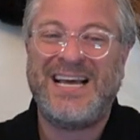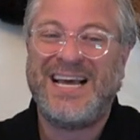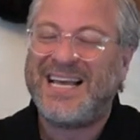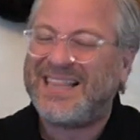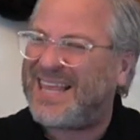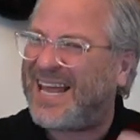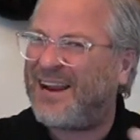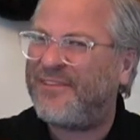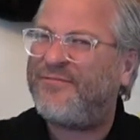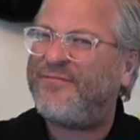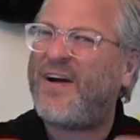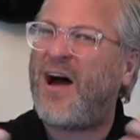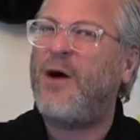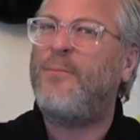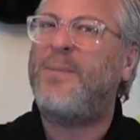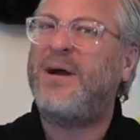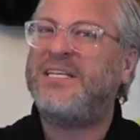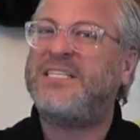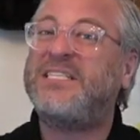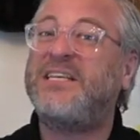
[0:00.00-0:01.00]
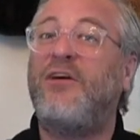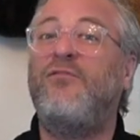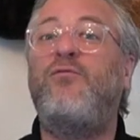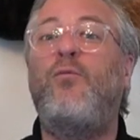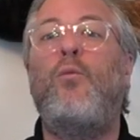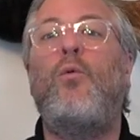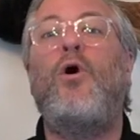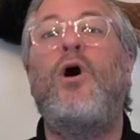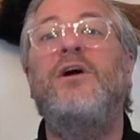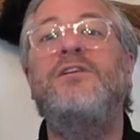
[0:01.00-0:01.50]
that I found myself
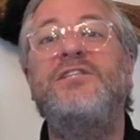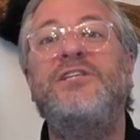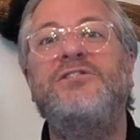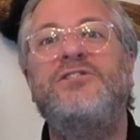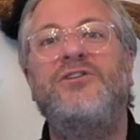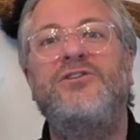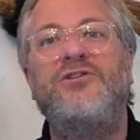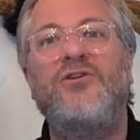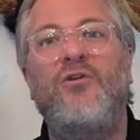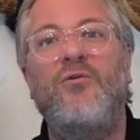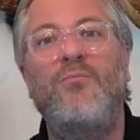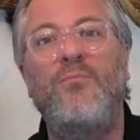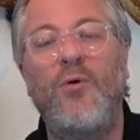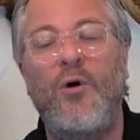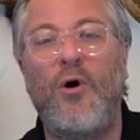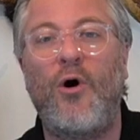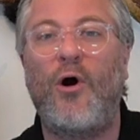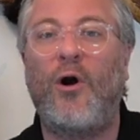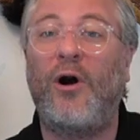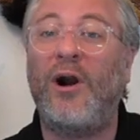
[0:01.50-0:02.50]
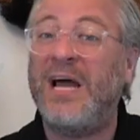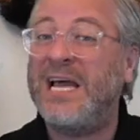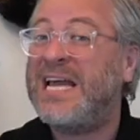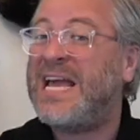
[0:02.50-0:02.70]
wanting to know more.